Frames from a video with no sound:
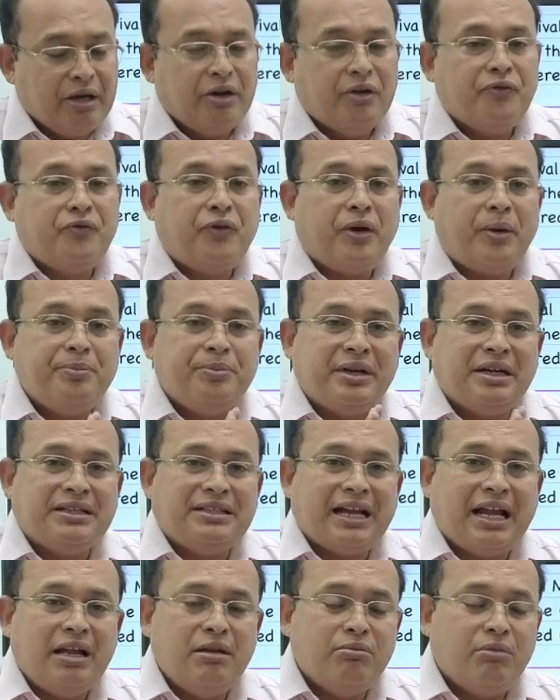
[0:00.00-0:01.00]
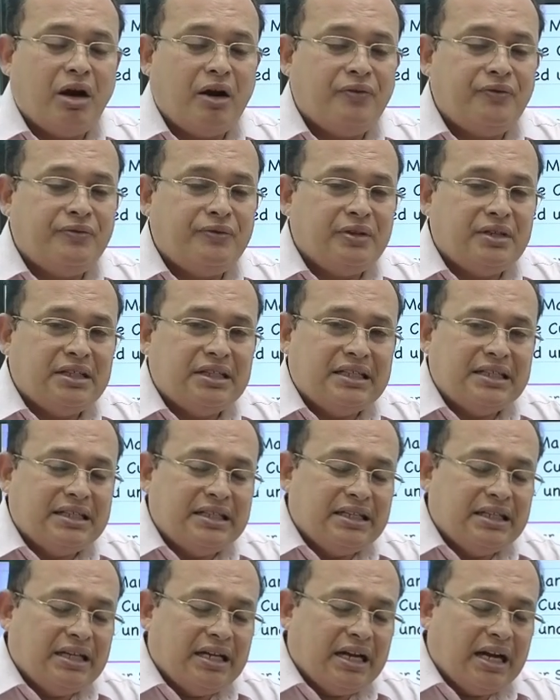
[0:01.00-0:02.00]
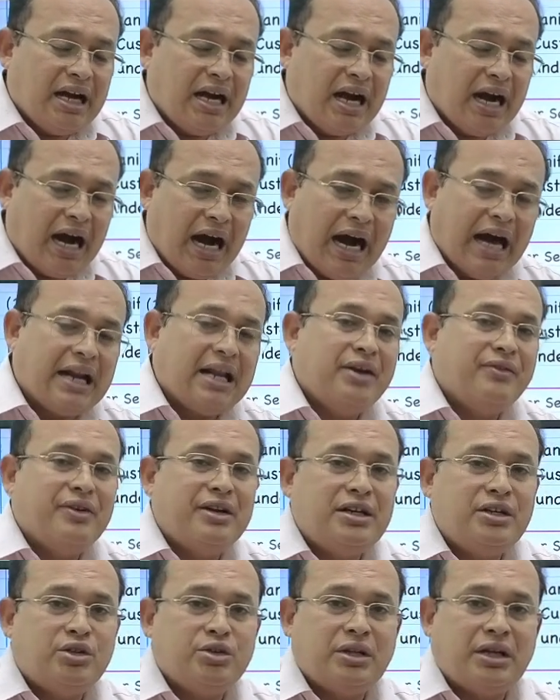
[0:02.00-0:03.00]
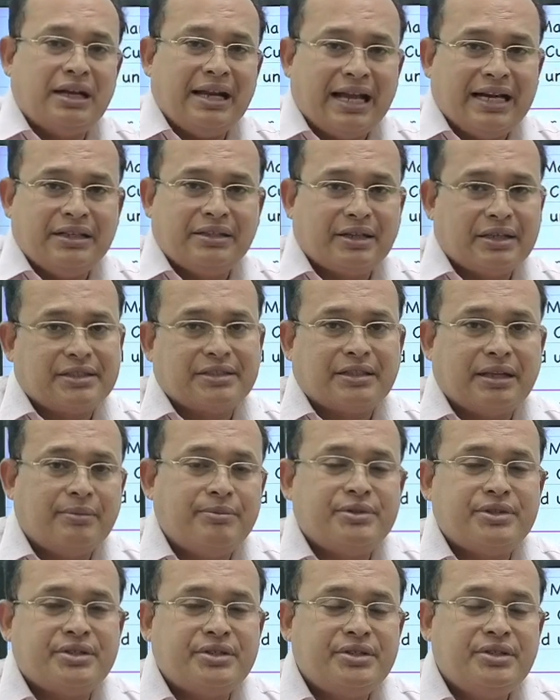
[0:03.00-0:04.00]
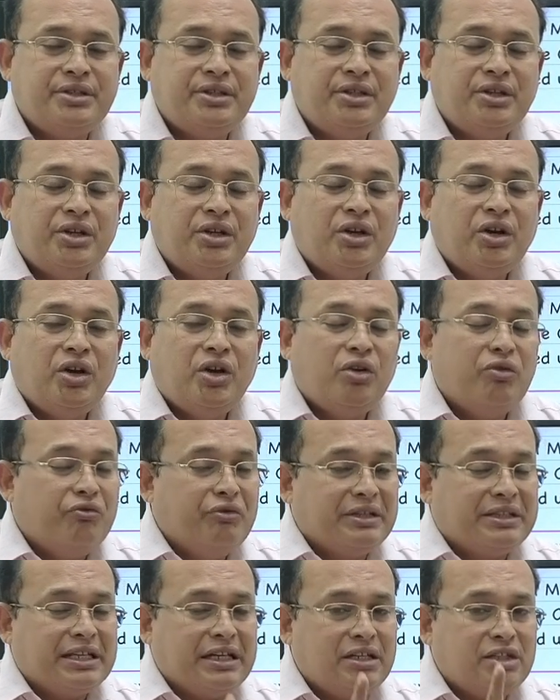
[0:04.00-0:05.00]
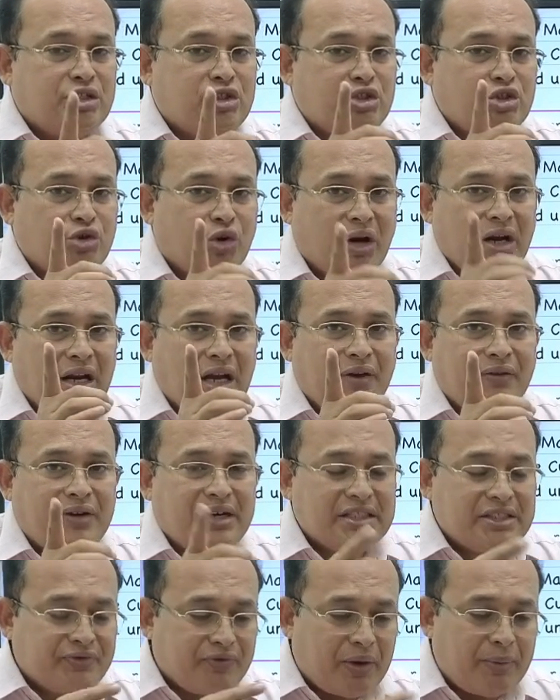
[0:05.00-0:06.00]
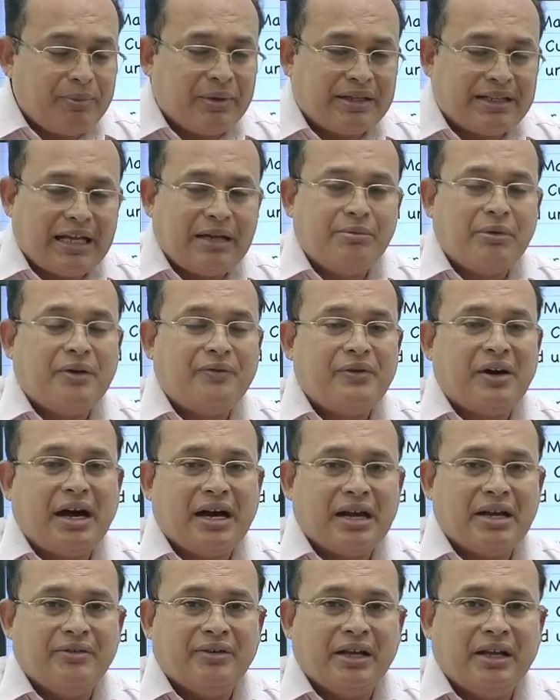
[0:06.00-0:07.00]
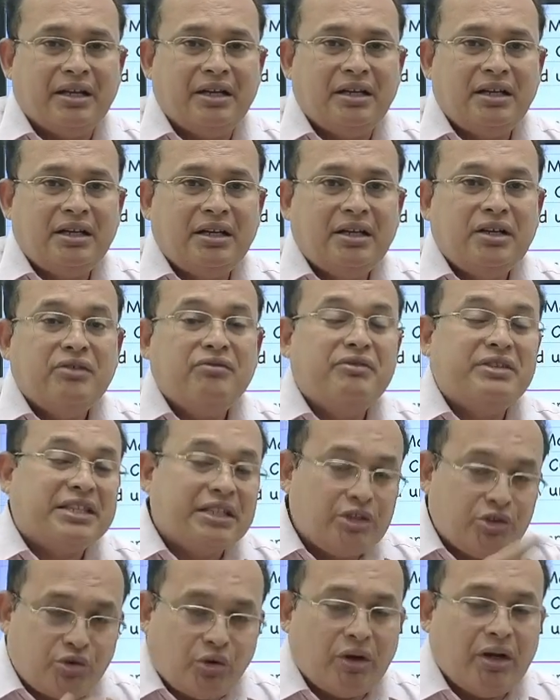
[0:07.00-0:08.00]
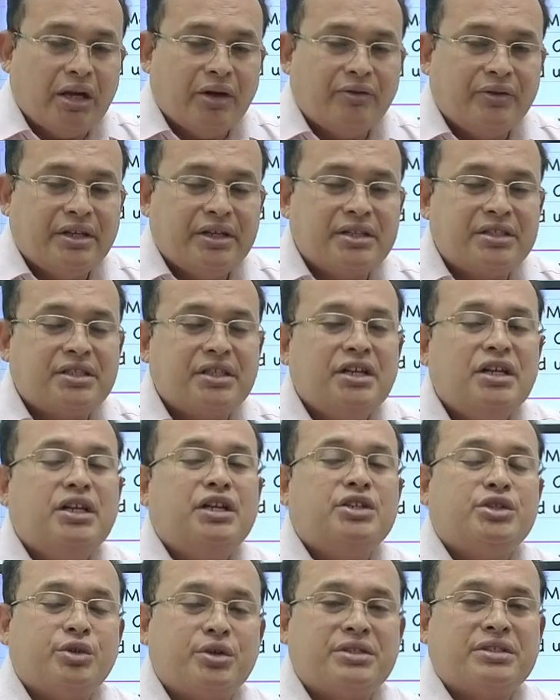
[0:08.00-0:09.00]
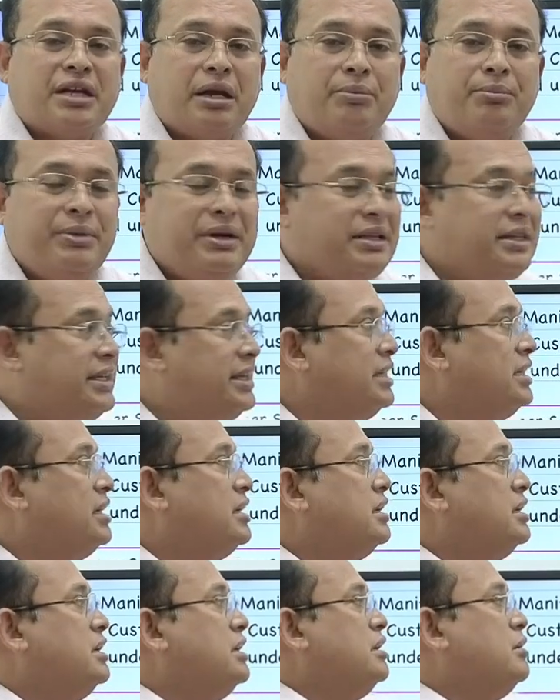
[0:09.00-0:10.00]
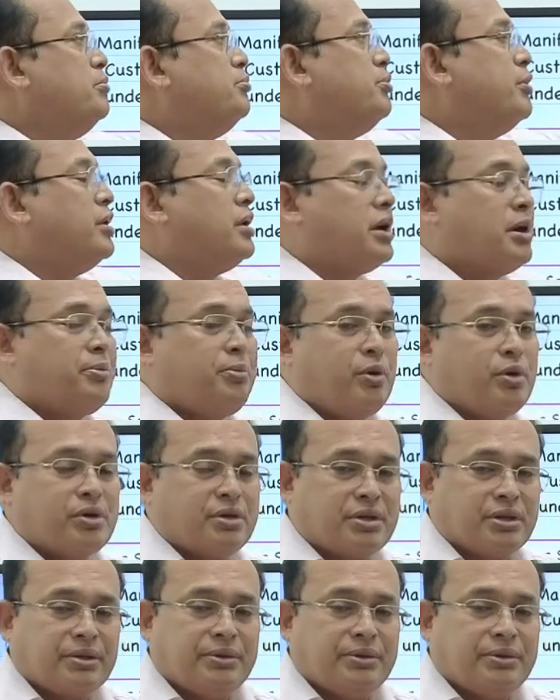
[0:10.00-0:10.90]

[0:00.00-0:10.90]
from the time of arrival to the land customs, within 12 hours from the time of arrival, within 12 hours should submit the import report.